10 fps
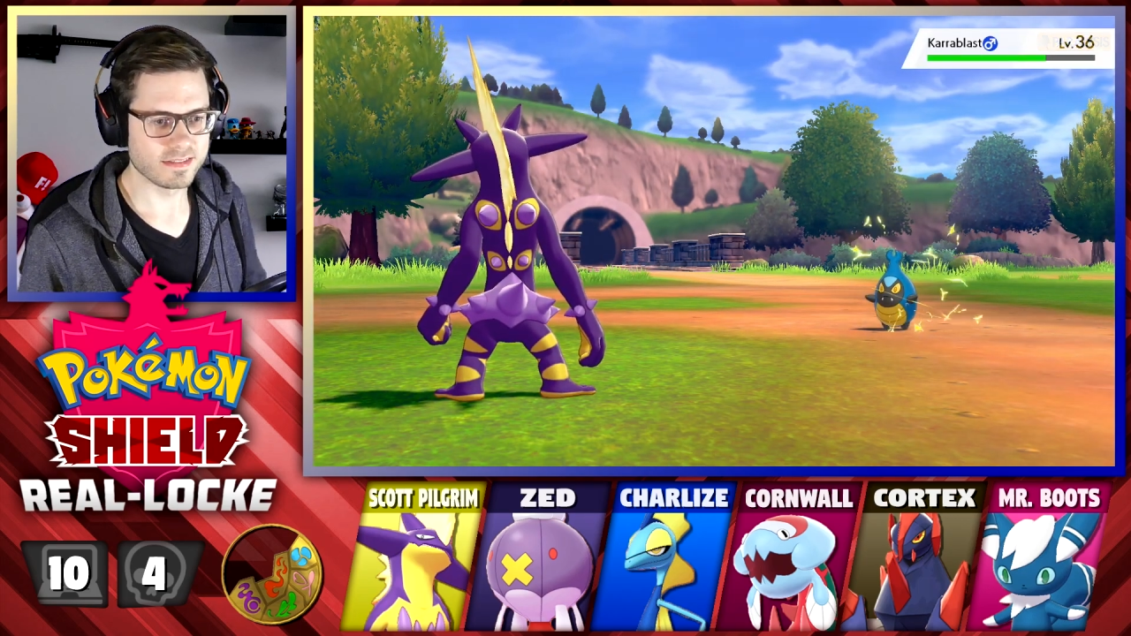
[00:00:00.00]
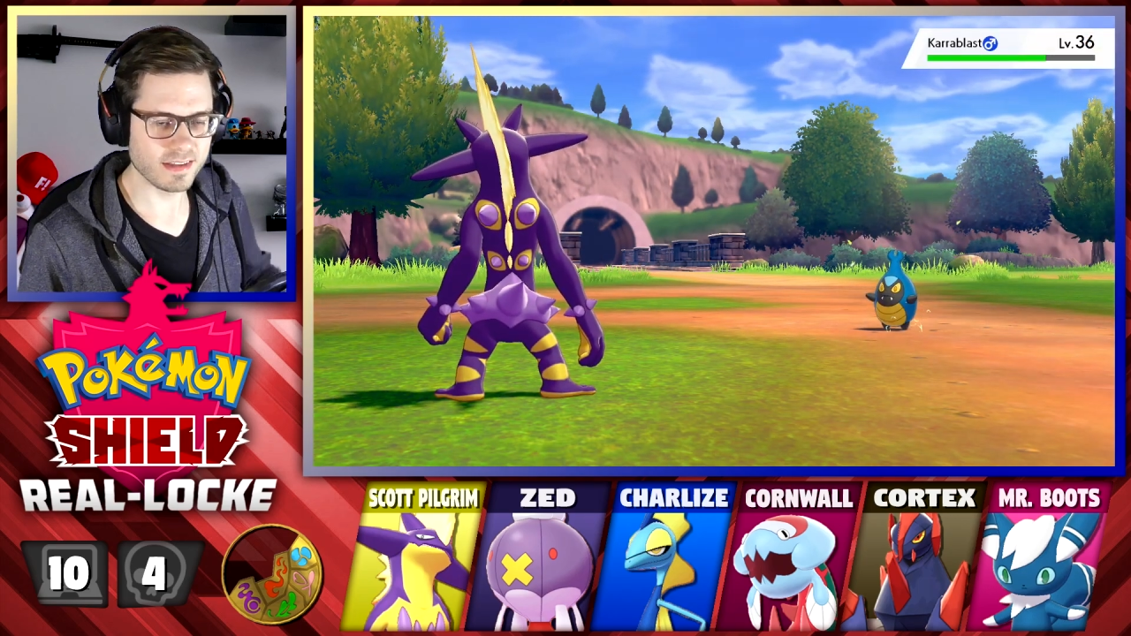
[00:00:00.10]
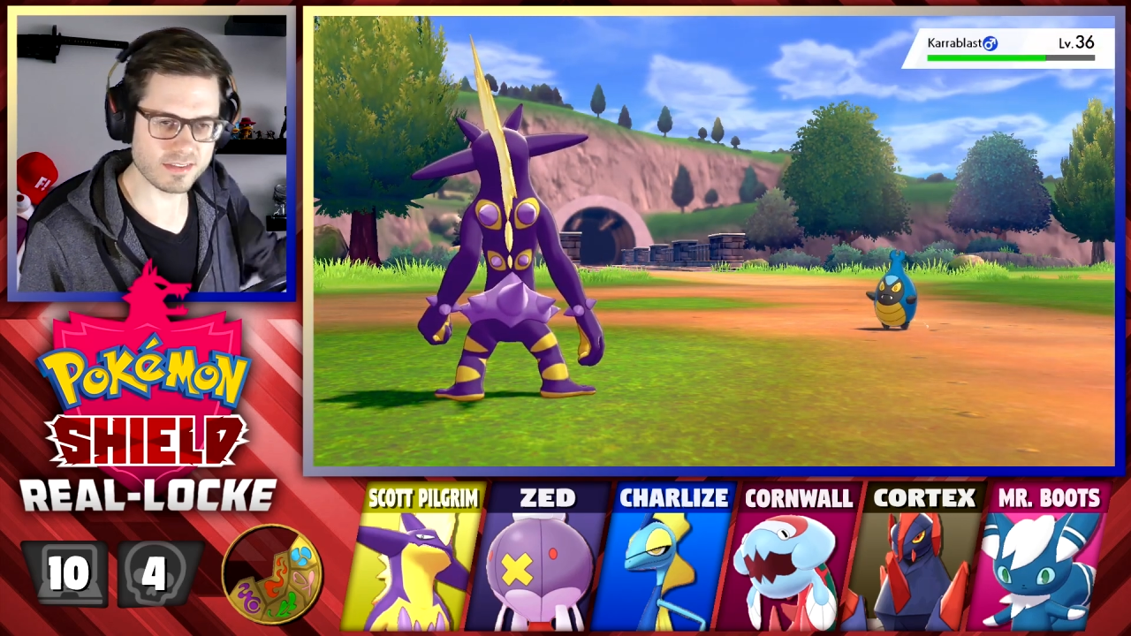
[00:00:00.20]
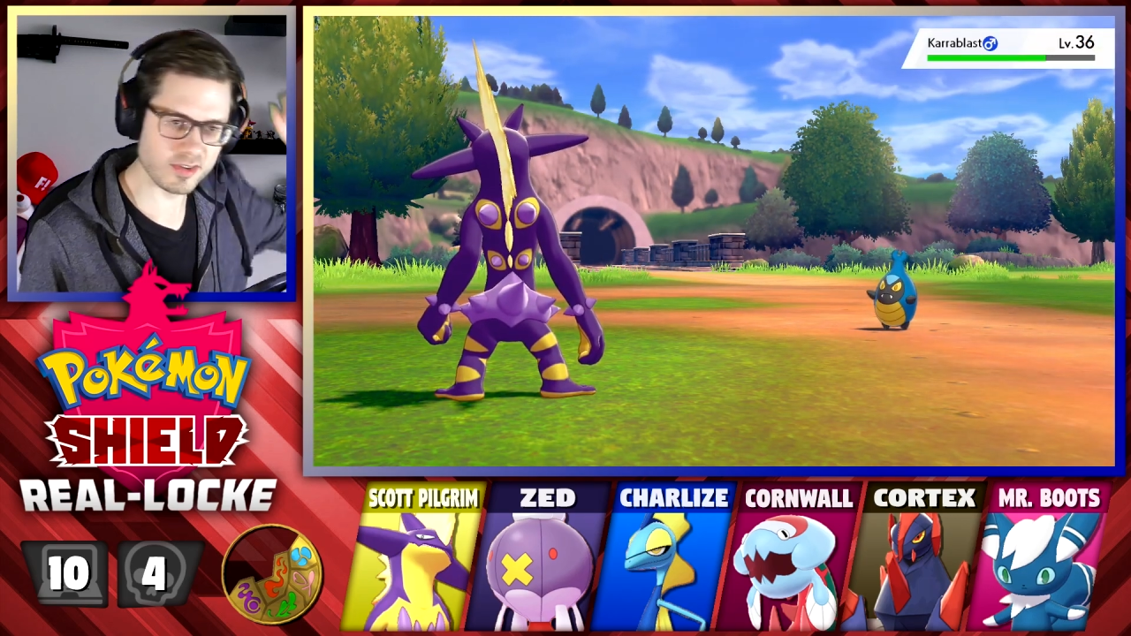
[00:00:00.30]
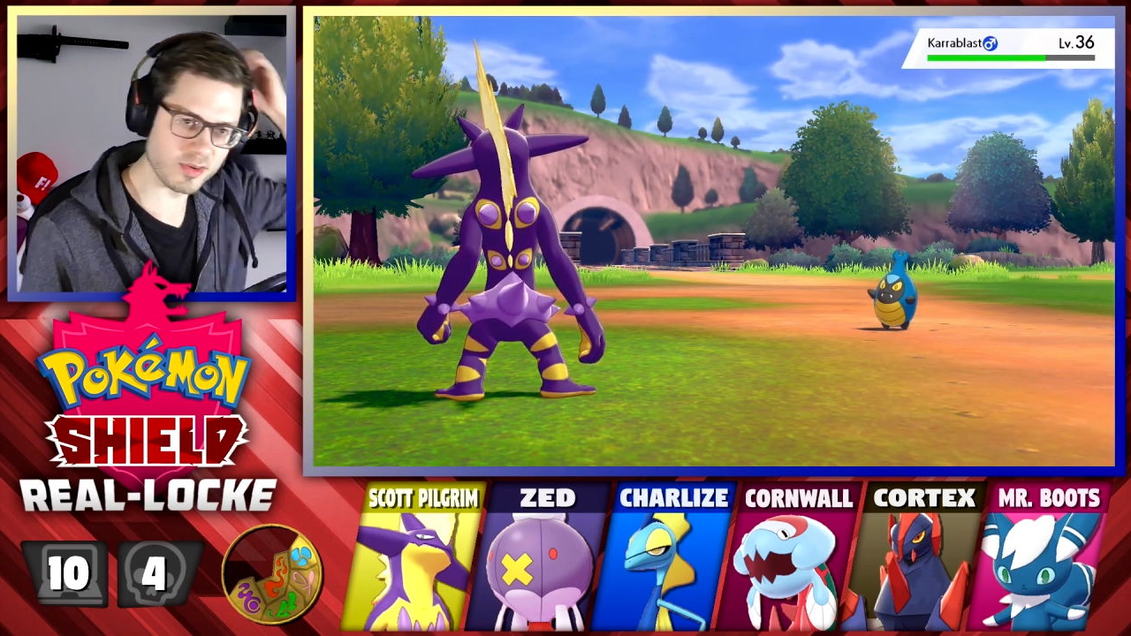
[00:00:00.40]

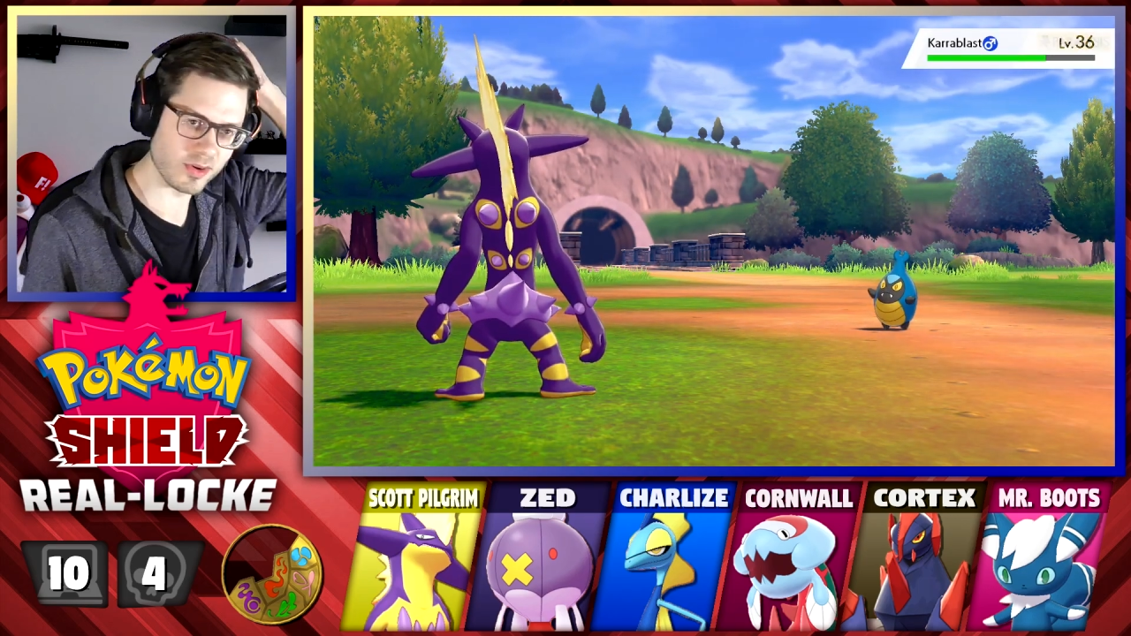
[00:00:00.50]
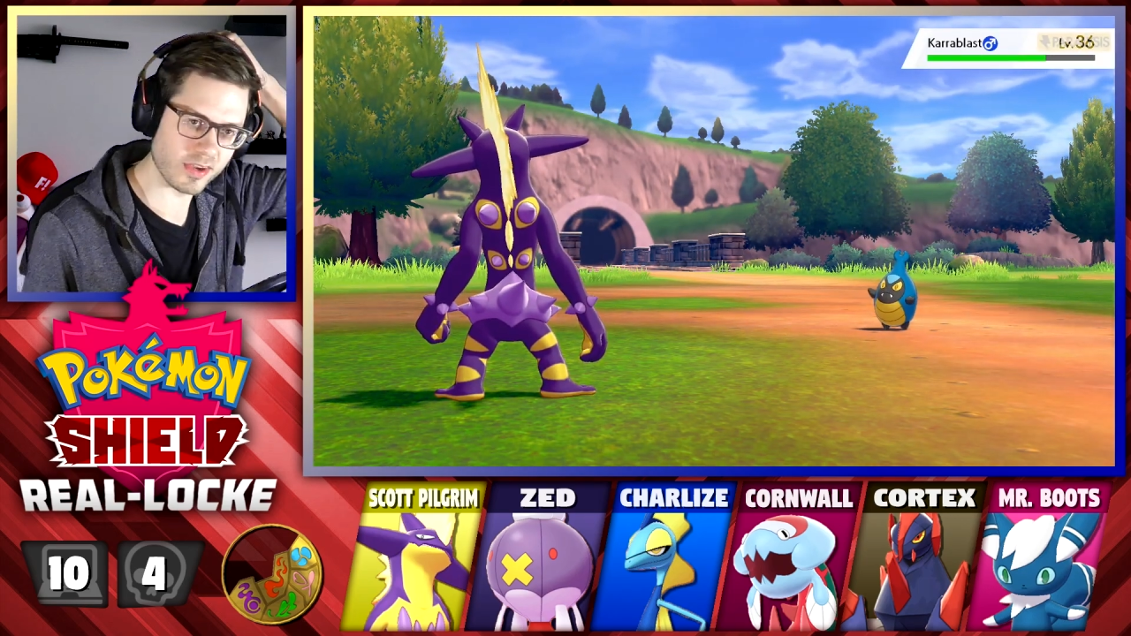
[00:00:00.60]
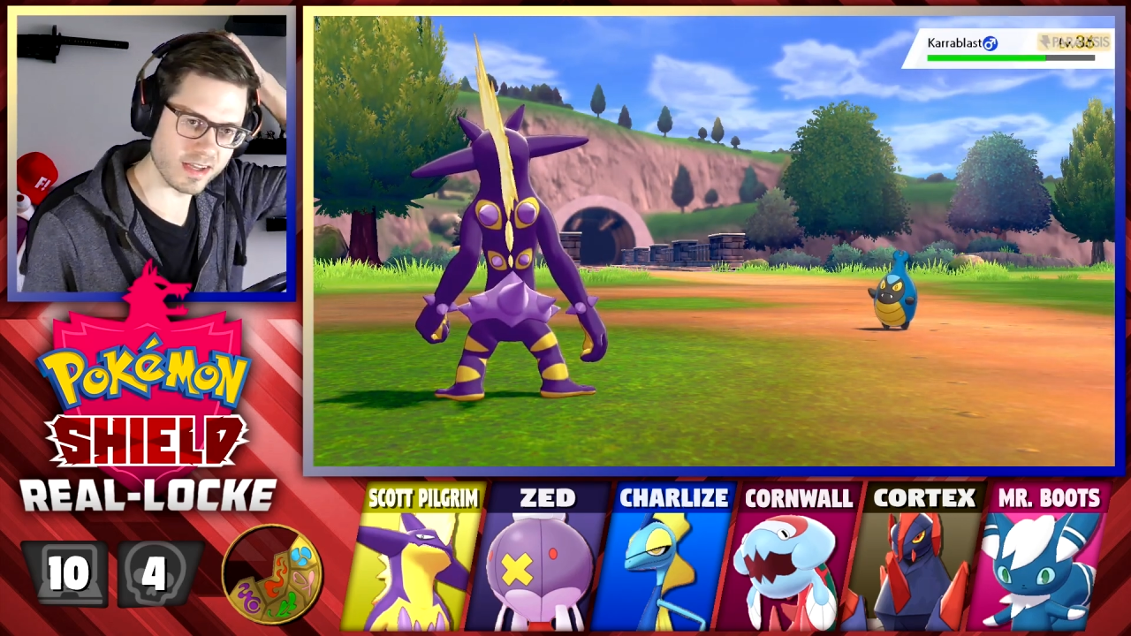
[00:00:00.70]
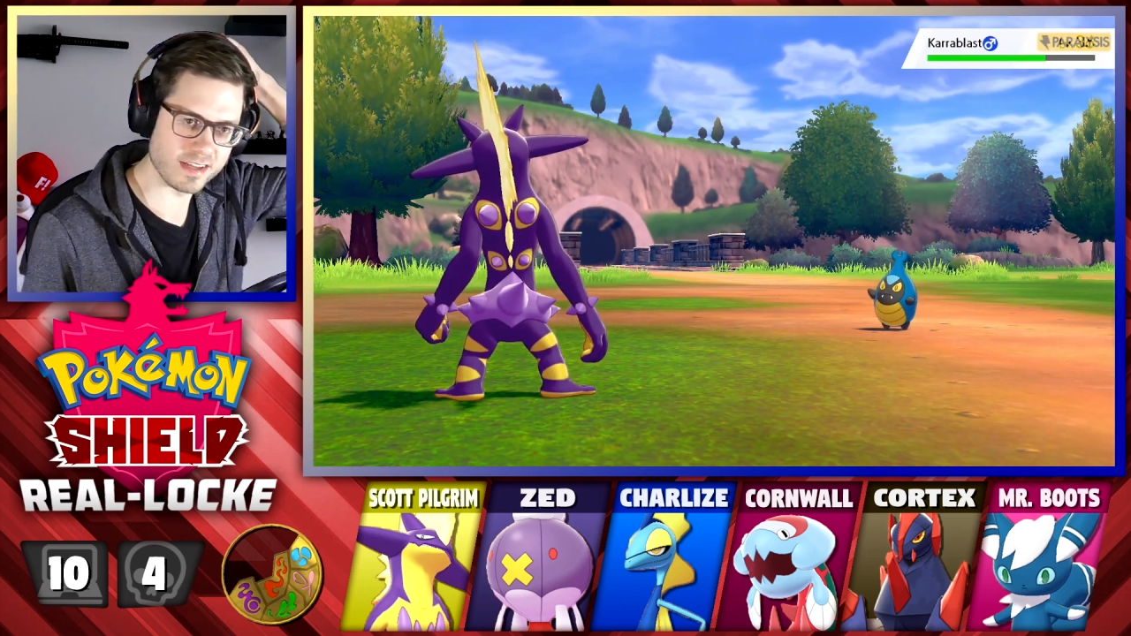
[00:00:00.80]
That's cool. Okay,